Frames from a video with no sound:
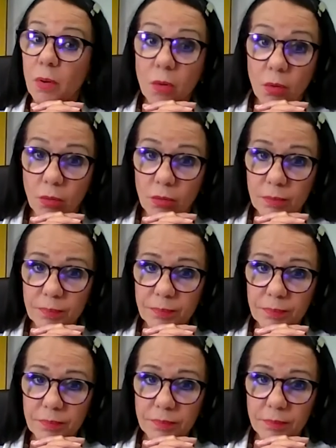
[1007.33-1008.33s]
poor,
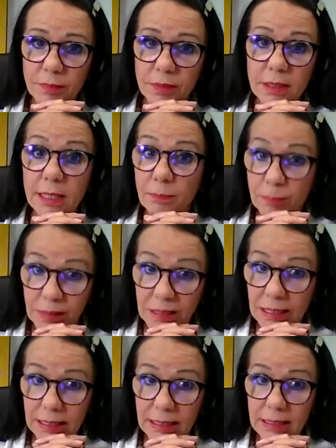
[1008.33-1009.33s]
they're
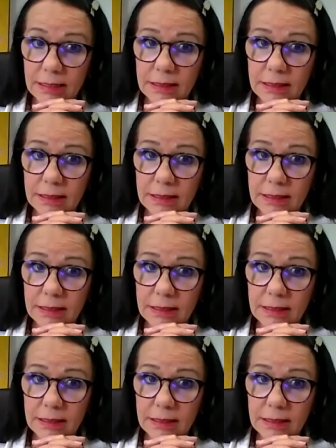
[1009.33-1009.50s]
big,